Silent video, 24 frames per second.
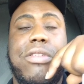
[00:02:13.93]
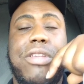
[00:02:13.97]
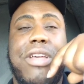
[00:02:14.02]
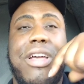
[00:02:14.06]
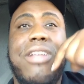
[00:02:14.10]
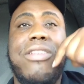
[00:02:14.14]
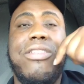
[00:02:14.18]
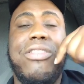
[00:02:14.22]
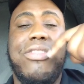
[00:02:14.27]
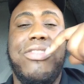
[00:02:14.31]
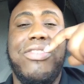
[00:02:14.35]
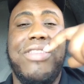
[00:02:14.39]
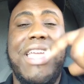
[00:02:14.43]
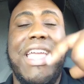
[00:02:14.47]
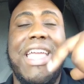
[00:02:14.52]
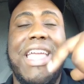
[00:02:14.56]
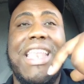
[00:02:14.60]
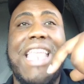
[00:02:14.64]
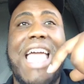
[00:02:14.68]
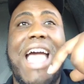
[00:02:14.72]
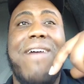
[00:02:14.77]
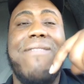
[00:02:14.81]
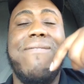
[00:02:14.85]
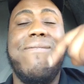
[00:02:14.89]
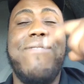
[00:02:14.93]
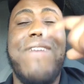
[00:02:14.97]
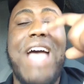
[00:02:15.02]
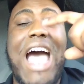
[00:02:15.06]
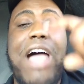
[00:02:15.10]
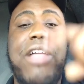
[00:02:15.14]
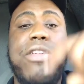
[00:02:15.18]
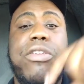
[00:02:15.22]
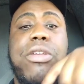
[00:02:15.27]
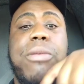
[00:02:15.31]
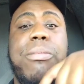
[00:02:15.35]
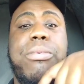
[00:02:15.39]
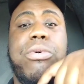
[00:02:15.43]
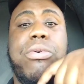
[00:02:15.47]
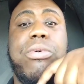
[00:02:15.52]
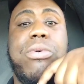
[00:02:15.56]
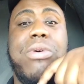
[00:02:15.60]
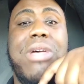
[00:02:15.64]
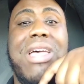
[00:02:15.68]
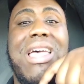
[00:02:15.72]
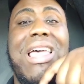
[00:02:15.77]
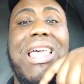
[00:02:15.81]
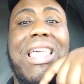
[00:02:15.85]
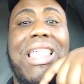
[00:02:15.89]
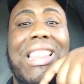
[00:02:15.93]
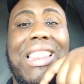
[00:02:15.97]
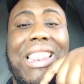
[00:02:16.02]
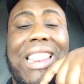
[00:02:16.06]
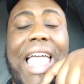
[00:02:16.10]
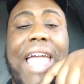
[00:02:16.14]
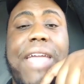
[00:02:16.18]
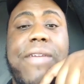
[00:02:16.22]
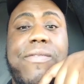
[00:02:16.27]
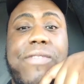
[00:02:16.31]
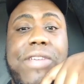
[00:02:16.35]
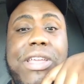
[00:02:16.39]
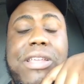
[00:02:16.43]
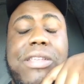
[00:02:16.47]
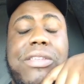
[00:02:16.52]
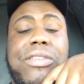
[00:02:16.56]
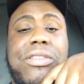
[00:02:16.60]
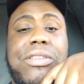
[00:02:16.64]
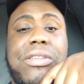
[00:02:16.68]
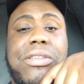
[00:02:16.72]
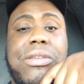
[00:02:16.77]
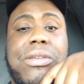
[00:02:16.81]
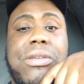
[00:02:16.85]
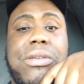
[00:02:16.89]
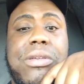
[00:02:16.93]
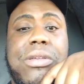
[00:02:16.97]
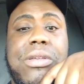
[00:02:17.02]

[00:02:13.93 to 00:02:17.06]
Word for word: to understand how valuable life is.